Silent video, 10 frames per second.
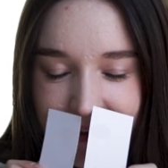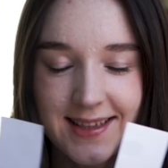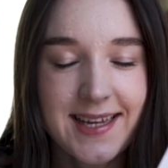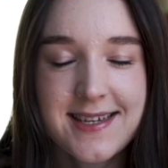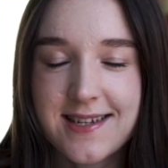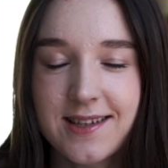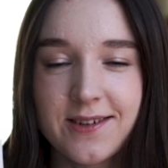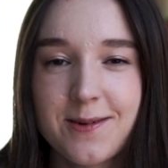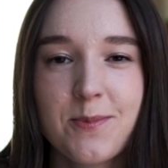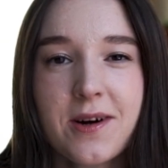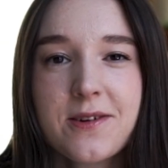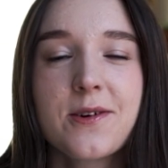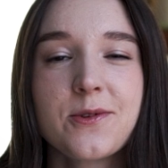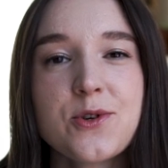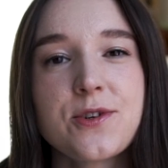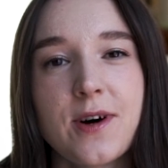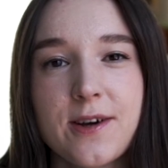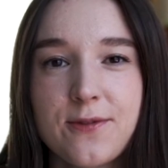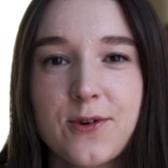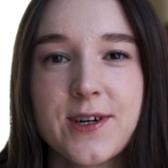Legendary Baccarat Rouge
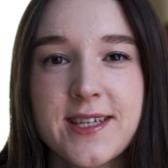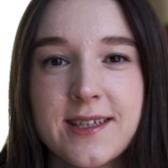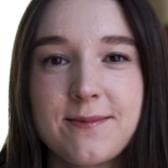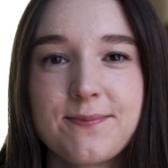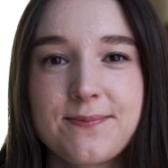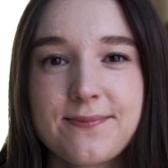540.